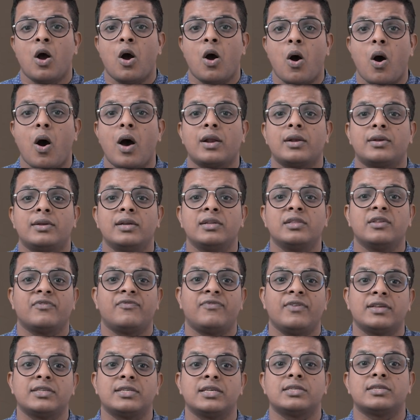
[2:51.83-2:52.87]
Or did the
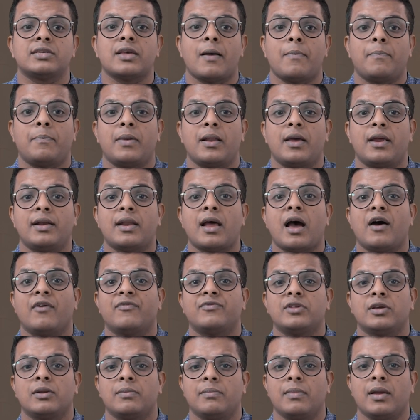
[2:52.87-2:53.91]
fixes applied
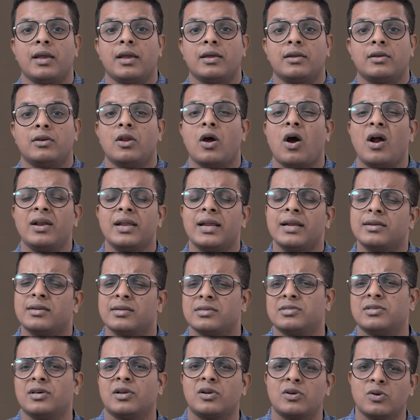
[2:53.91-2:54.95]
after May not
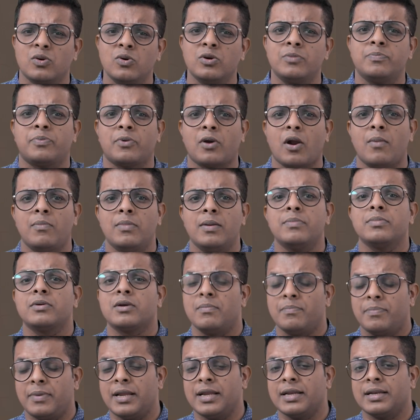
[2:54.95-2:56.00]
address the root problem
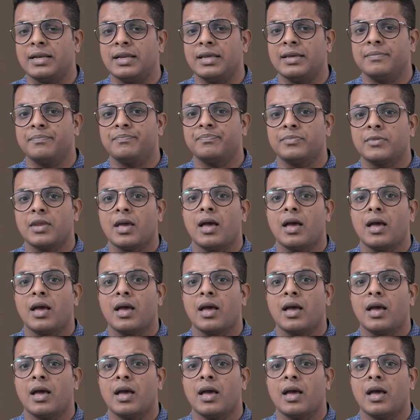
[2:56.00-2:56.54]
completely?